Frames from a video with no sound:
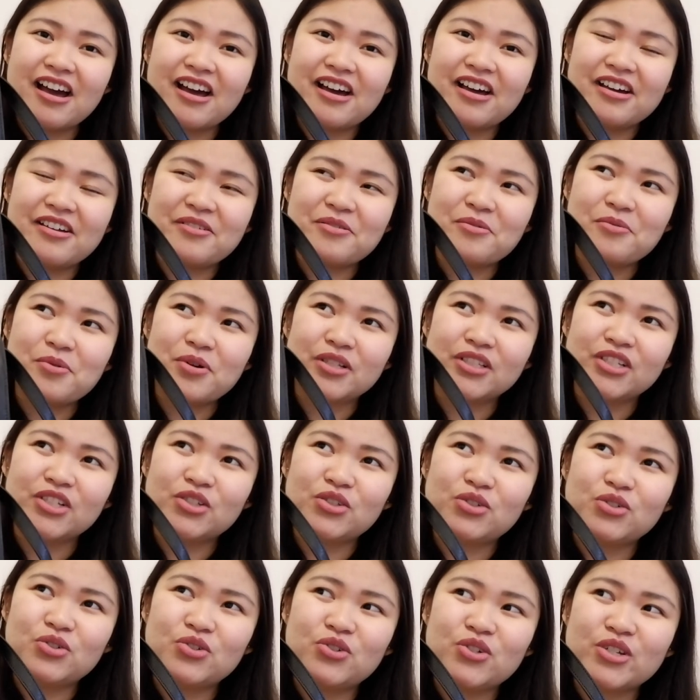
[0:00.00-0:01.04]
I don't want
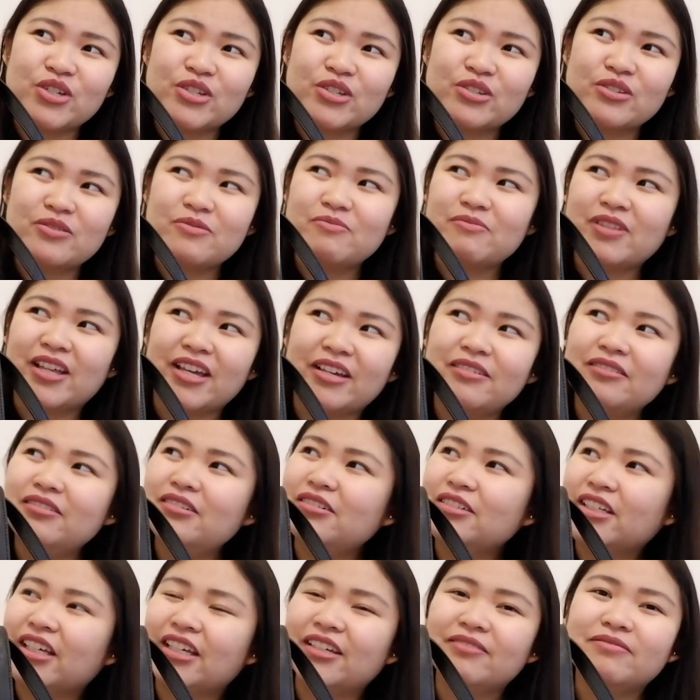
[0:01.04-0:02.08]
it to just like,
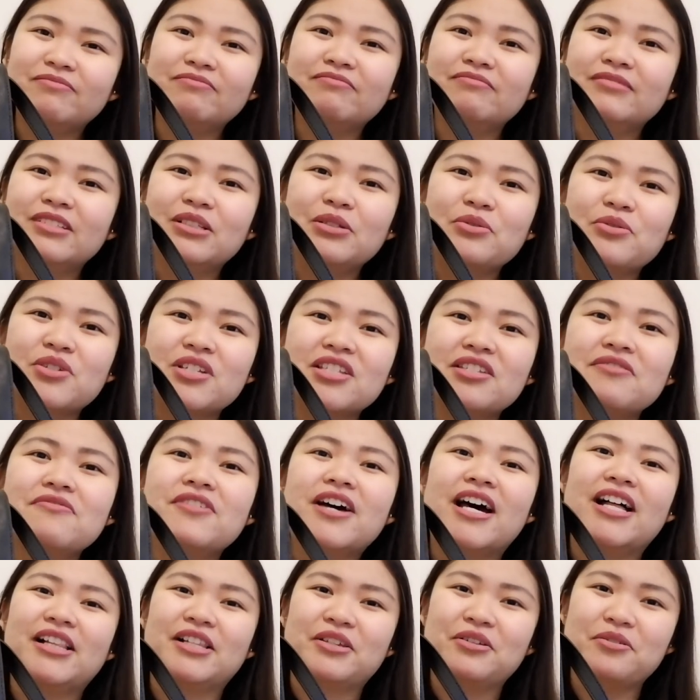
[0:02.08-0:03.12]
okay, lose its
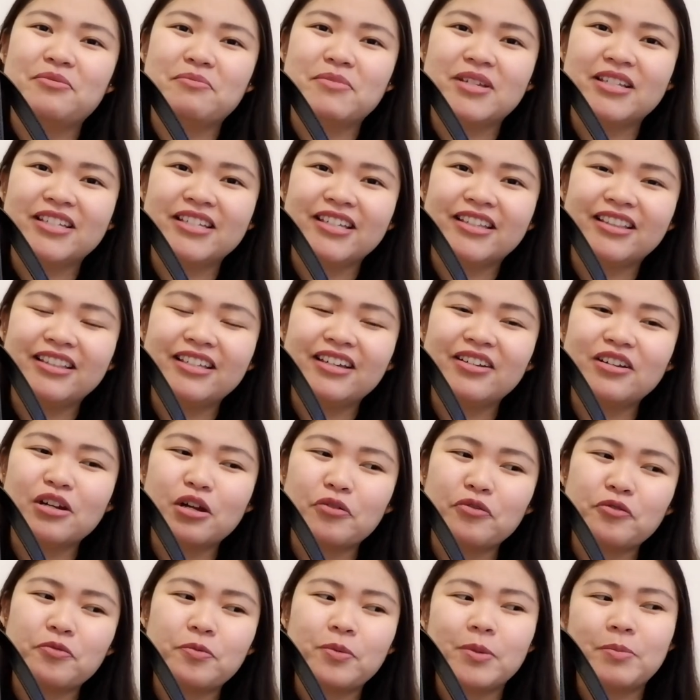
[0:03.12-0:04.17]
value immediately, and a
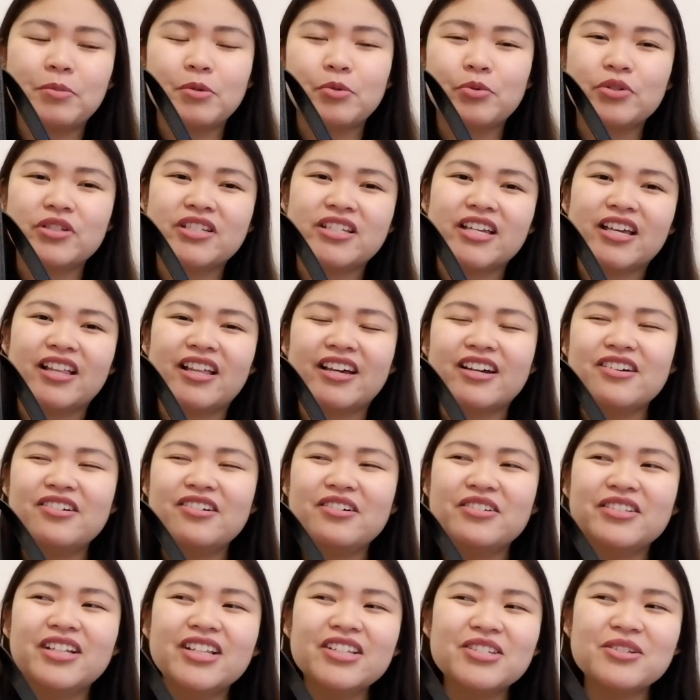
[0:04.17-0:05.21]
lot of people would say like,
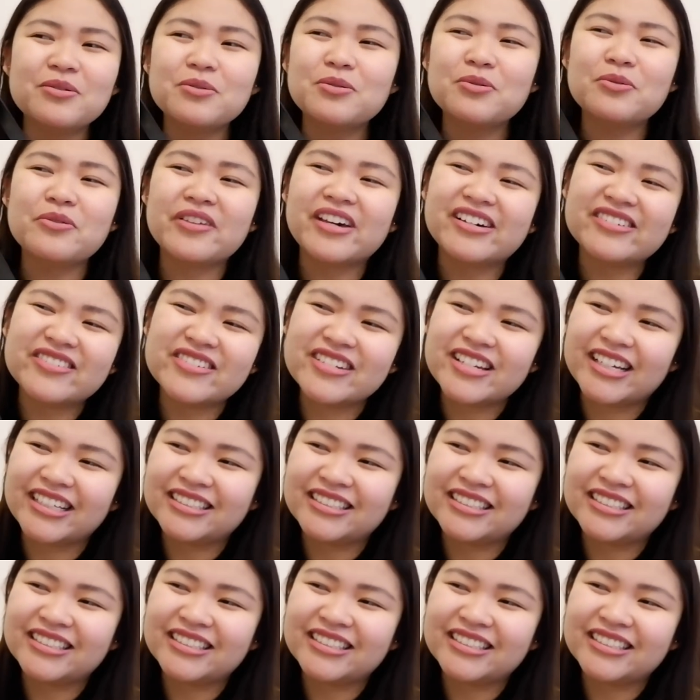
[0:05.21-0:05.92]
oh, that's so two thousand